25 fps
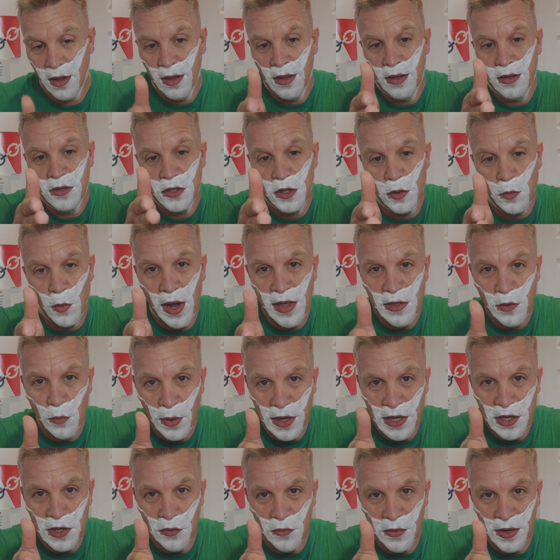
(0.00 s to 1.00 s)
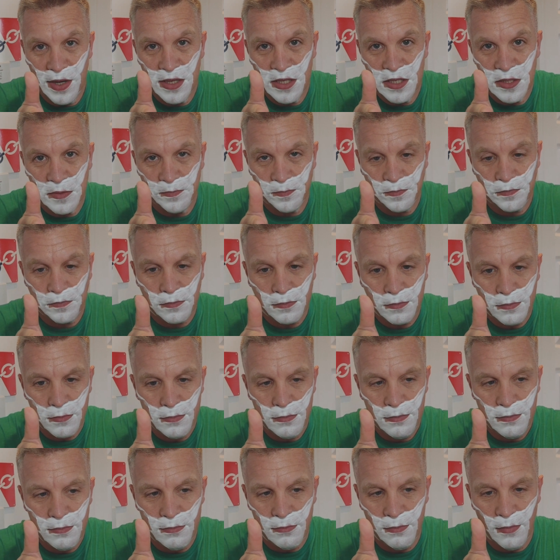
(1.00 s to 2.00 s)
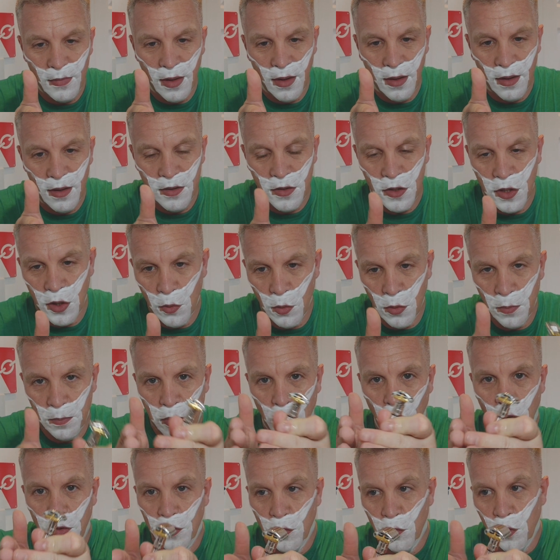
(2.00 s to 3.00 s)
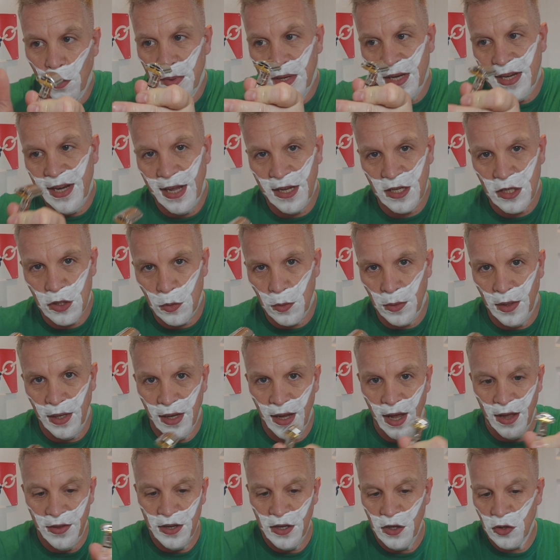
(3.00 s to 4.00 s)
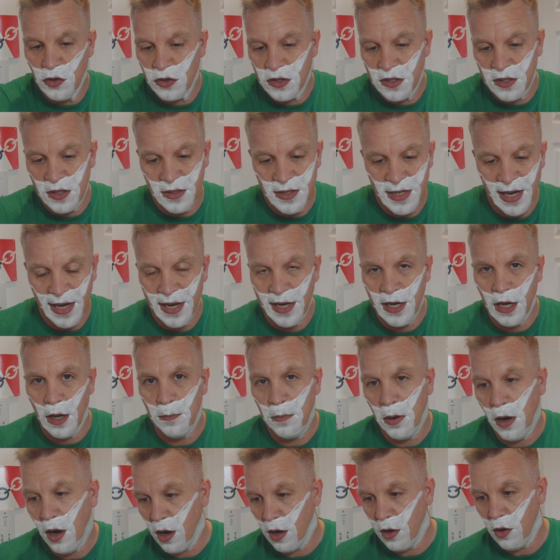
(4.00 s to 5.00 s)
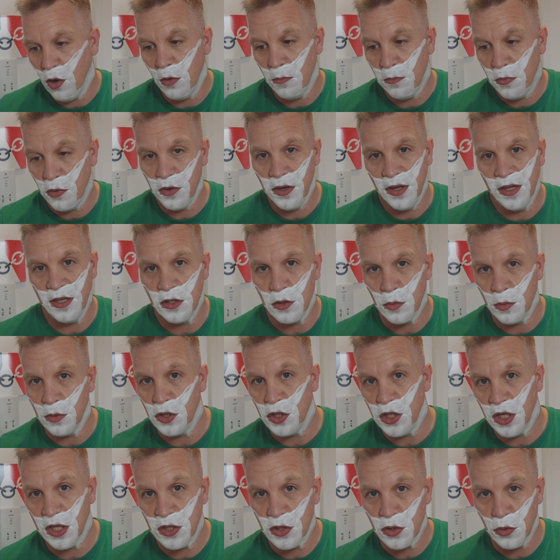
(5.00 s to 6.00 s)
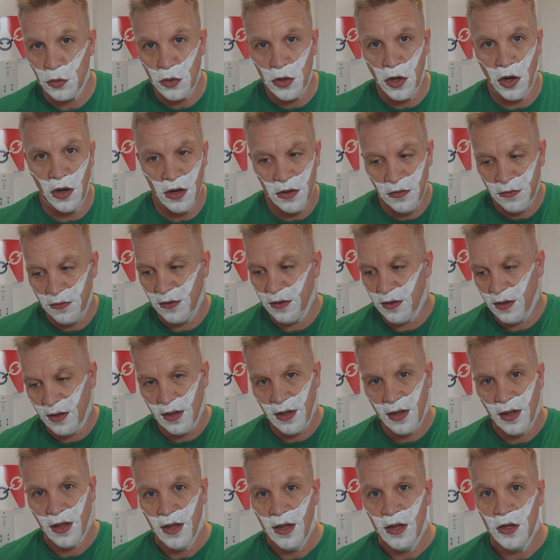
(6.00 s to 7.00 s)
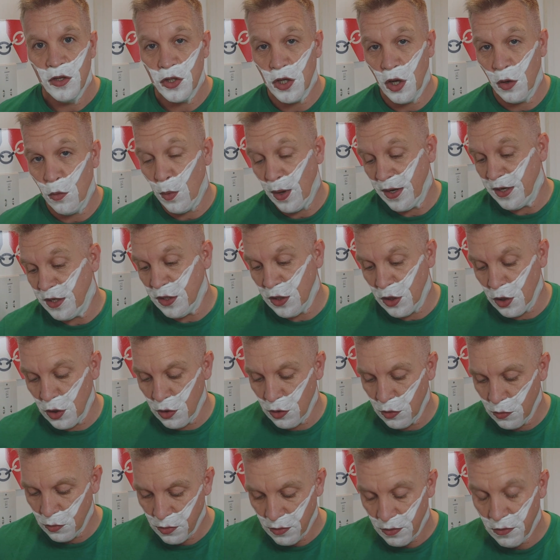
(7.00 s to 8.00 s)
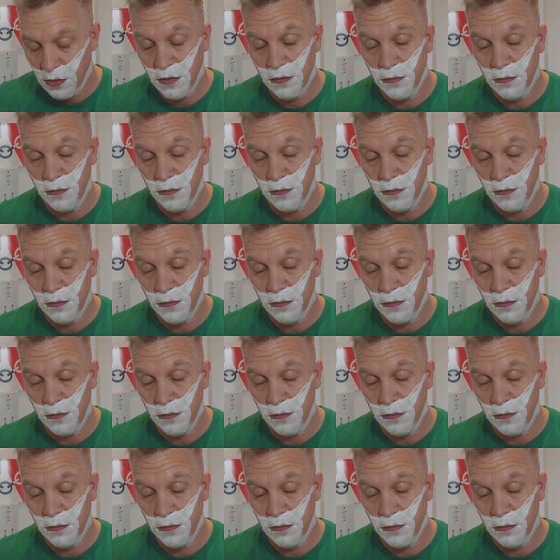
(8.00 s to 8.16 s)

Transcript: so where the window is, you would put the rubbing next to it, and you're just taking it apart, like putting it into a jigsaw kind of thing. So when you